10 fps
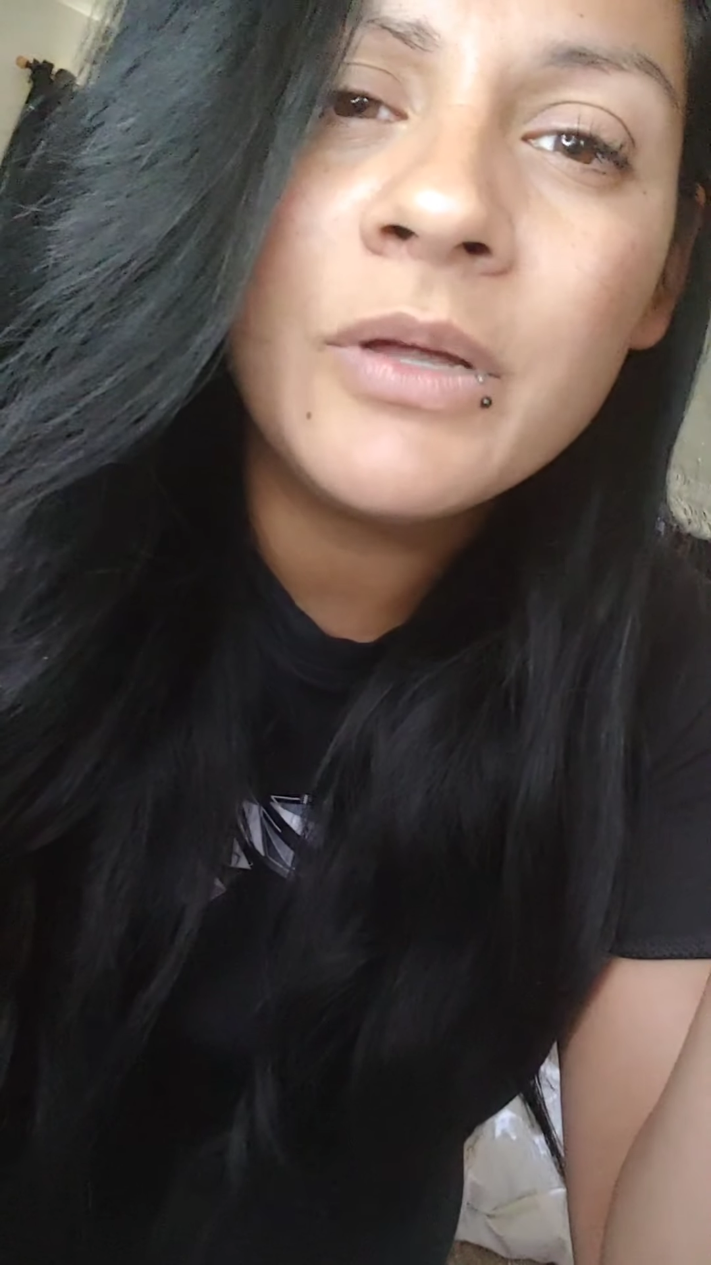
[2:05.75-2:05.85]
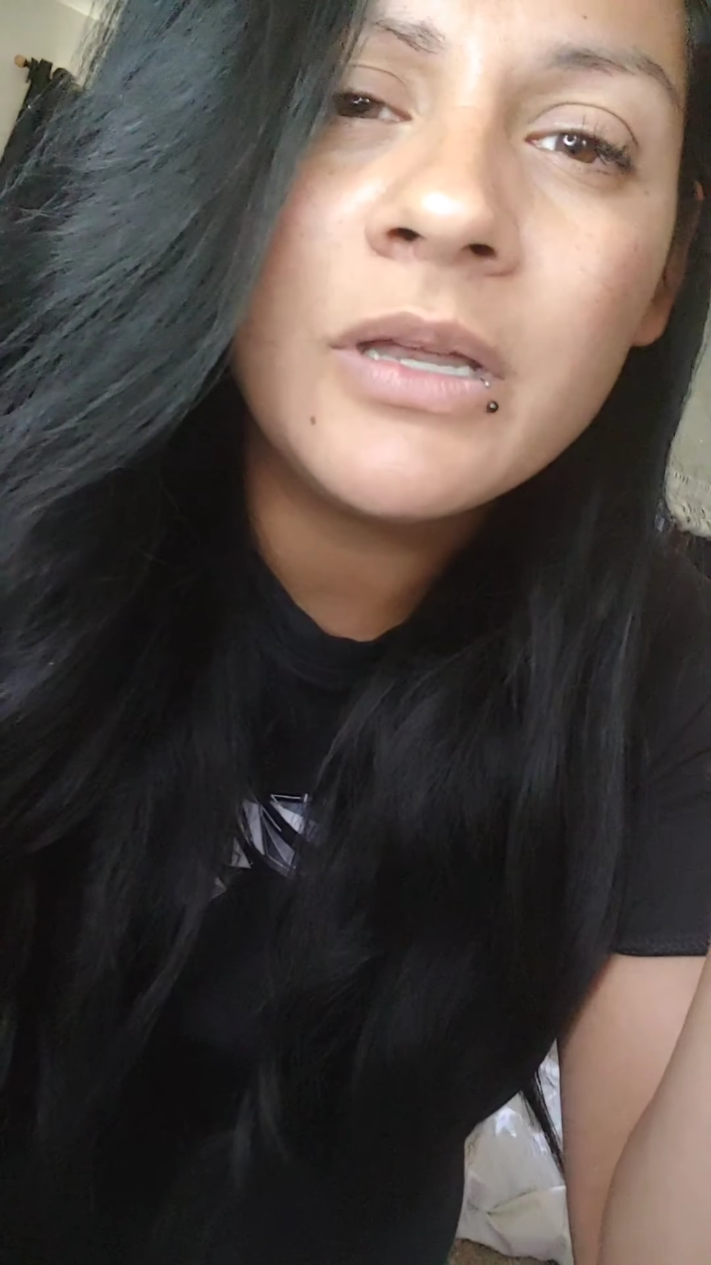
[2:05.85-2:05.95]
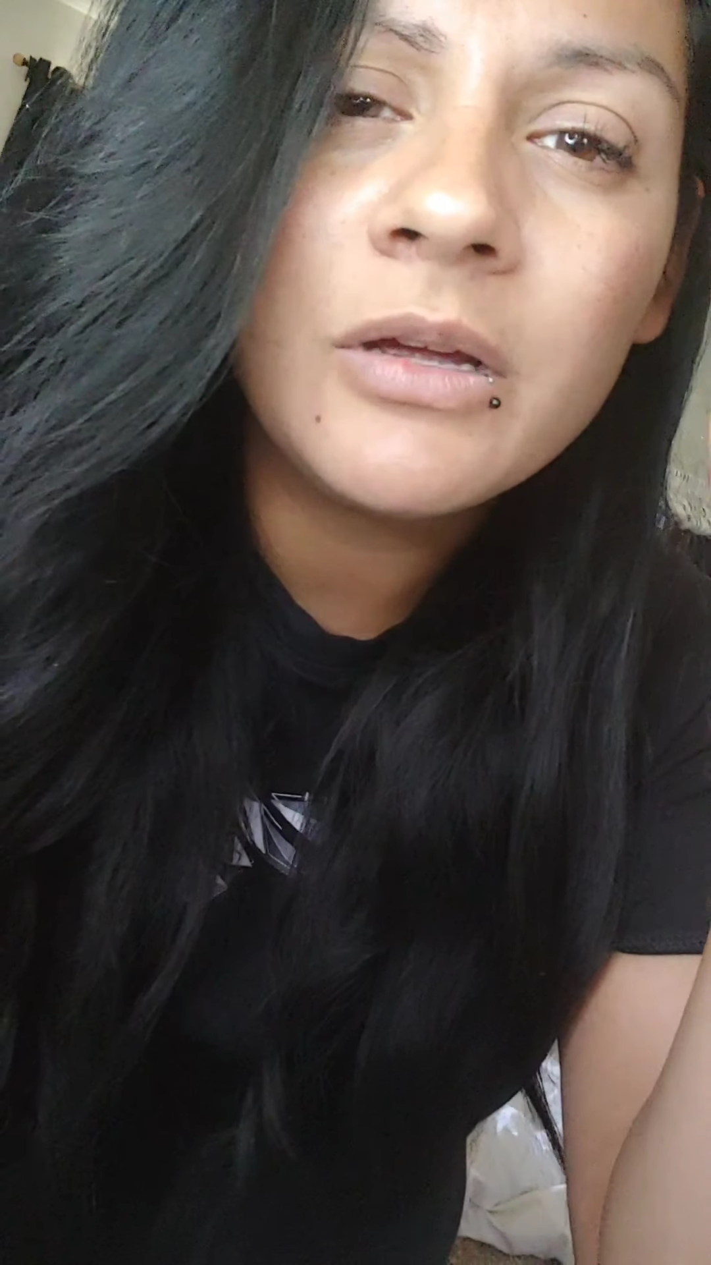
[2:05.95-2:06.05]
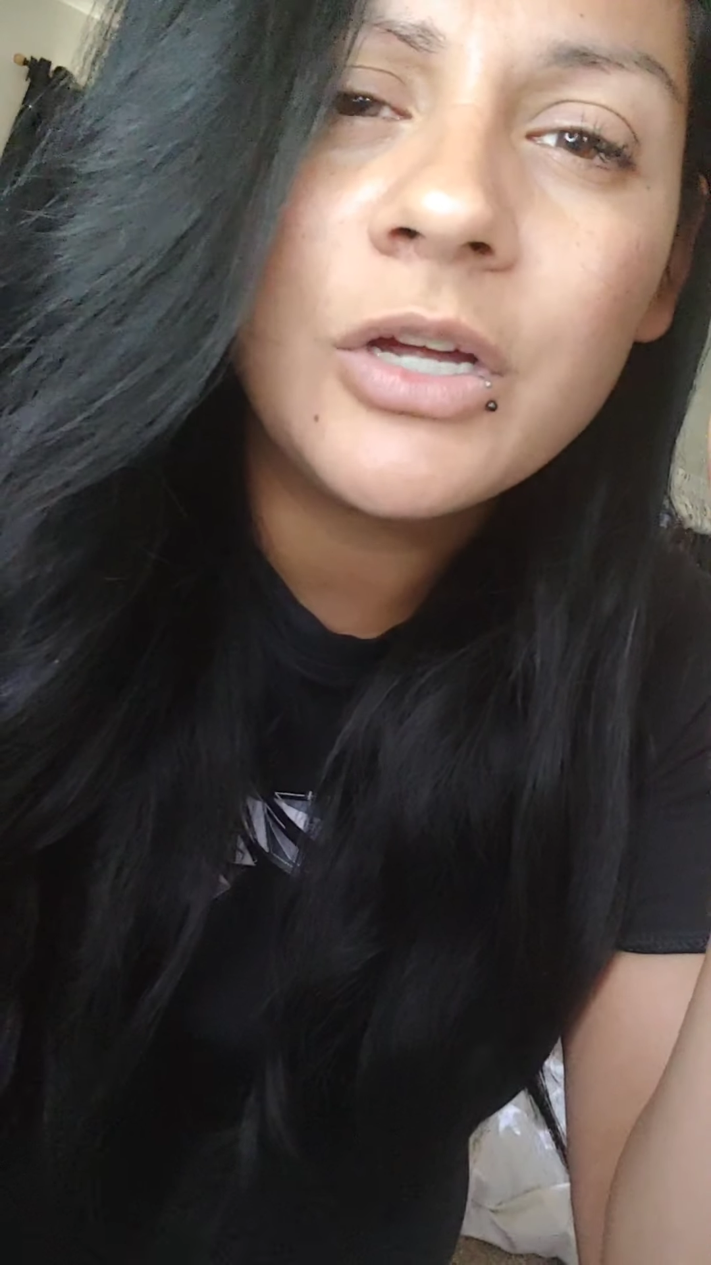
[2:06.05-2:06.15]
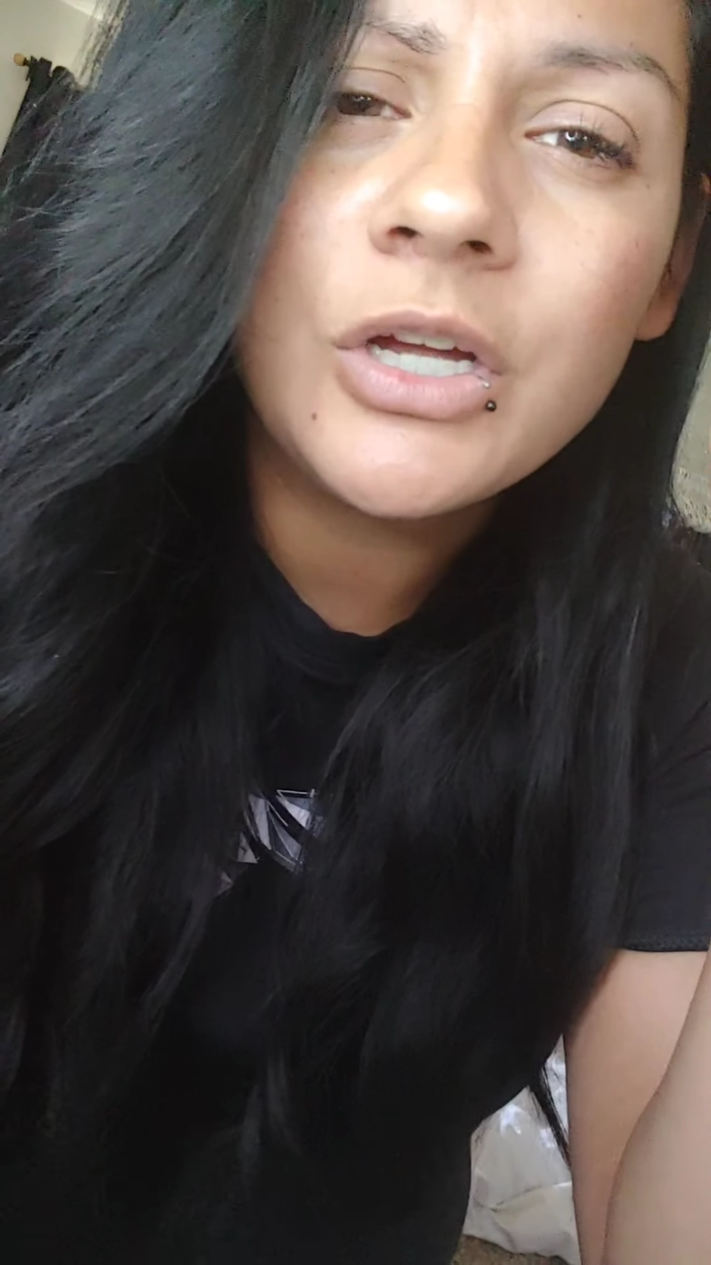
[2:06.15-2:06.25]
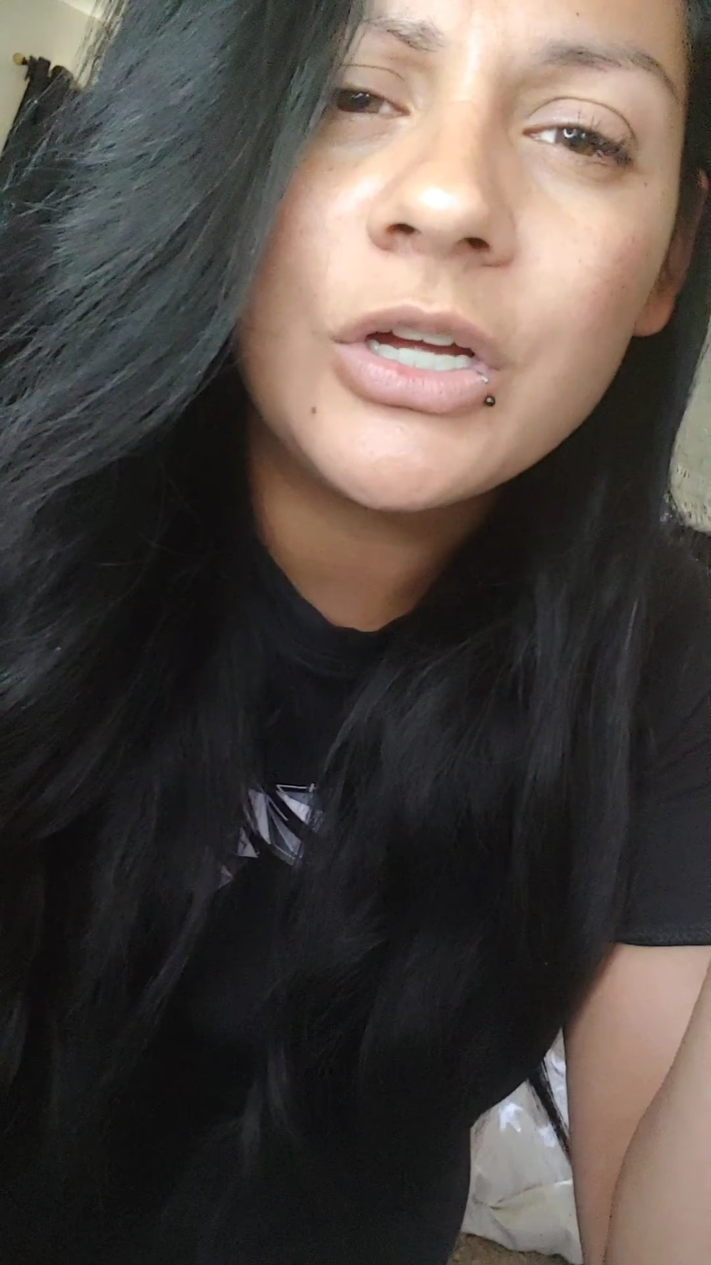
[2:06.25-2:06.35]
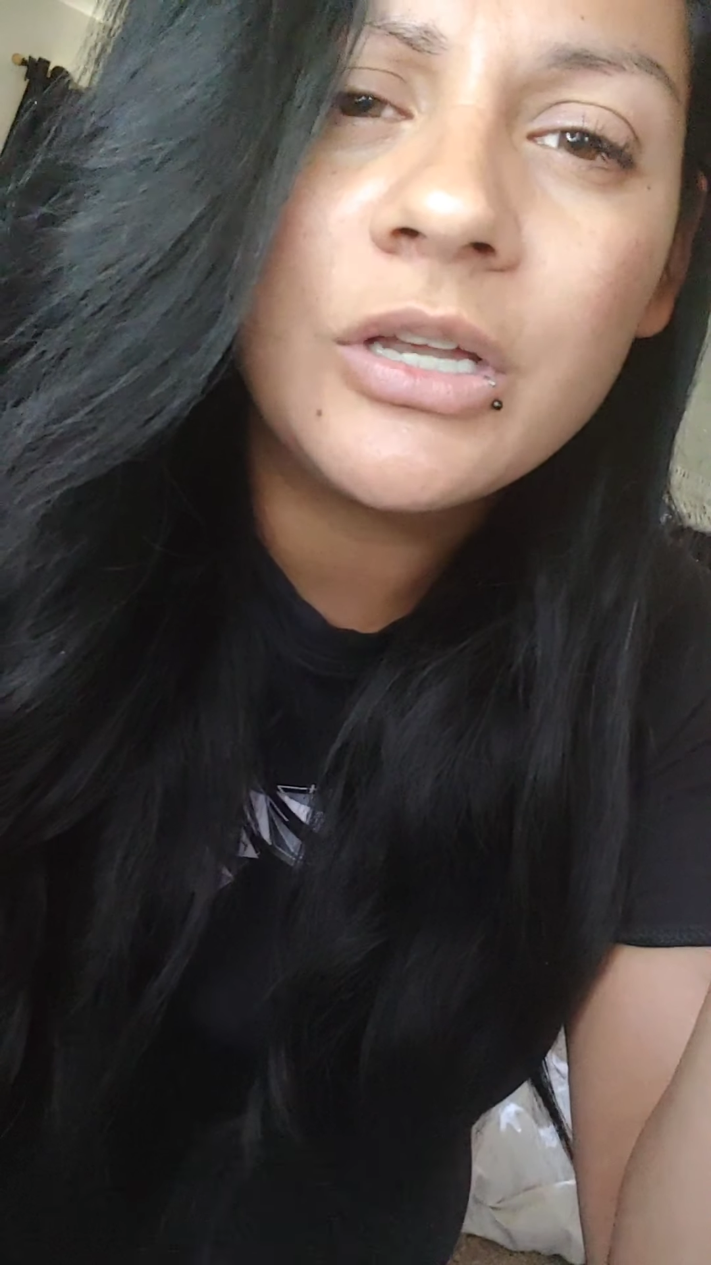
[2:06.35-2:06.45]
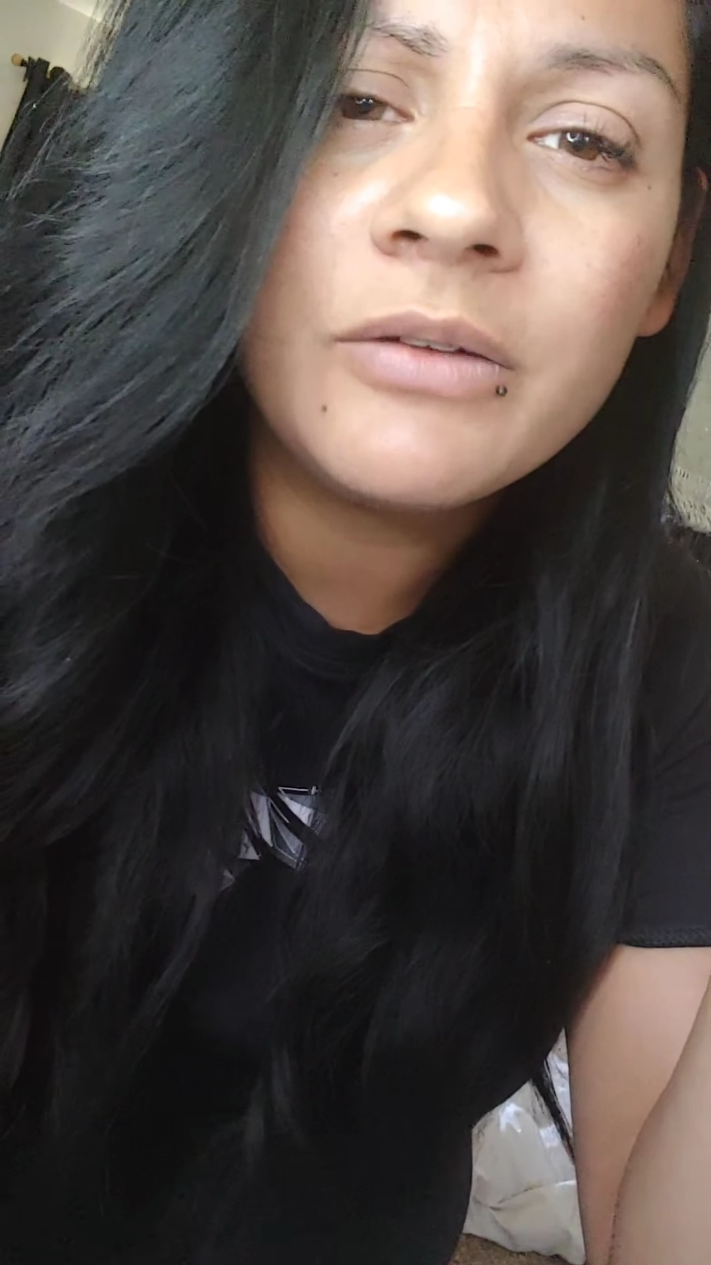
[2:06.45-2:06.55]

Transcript: in a good